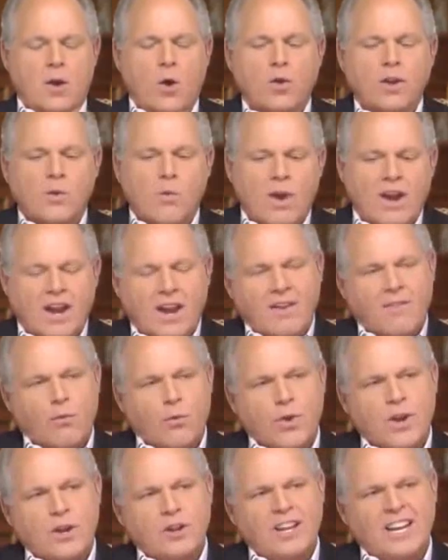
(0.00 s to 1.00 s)
the only way to
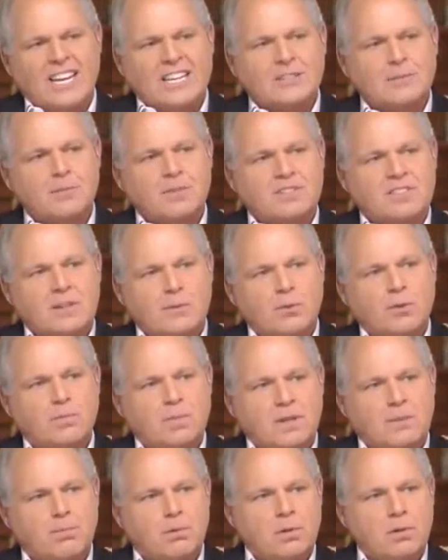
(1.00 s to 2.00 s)
have real intimacy
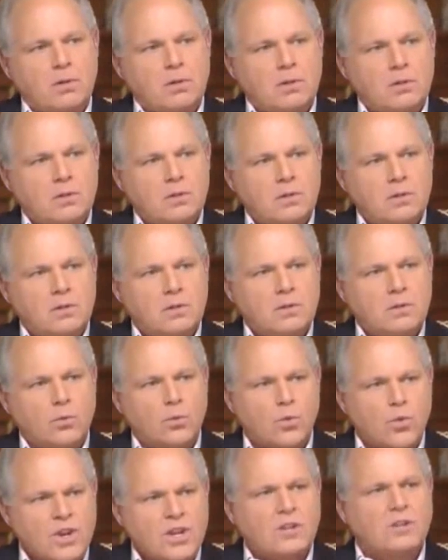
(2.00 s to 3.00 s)
with people,
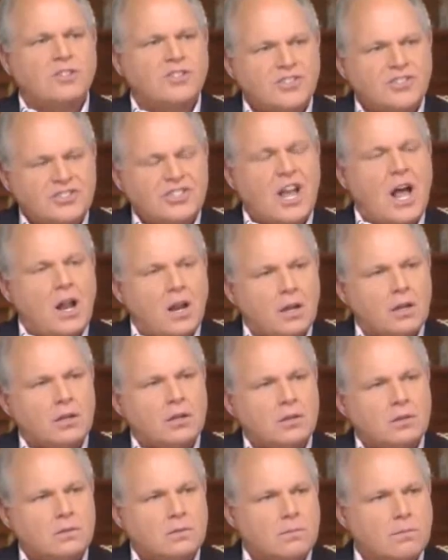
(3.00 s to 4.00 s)
real
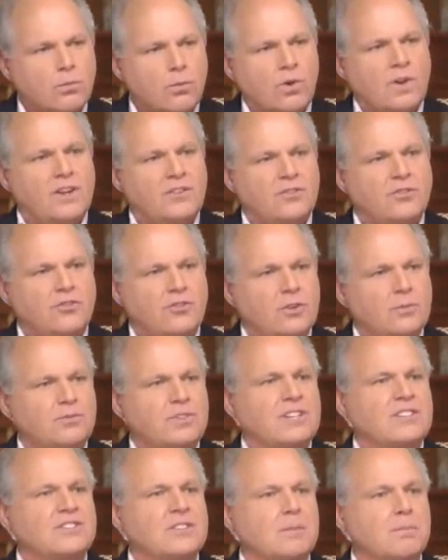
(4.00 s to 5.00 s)
solid
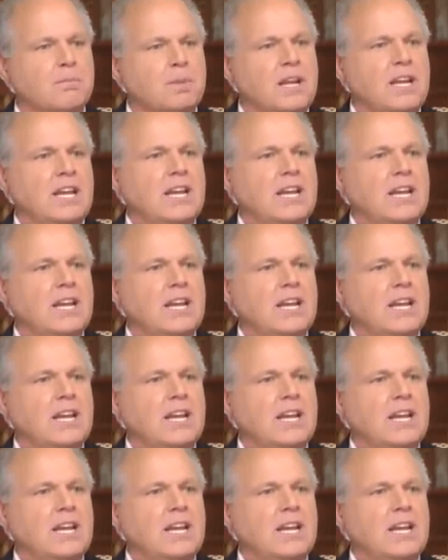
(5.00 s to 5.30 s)
relationships, is to